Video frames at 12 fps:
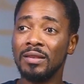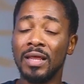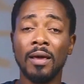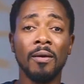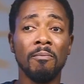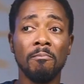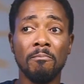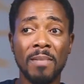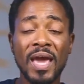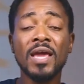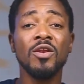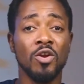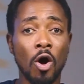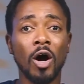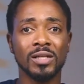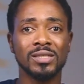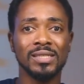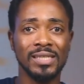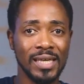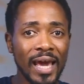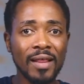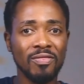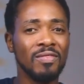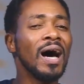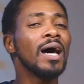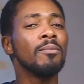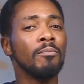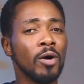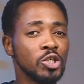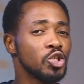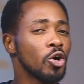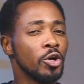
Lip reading: they may not gain that much or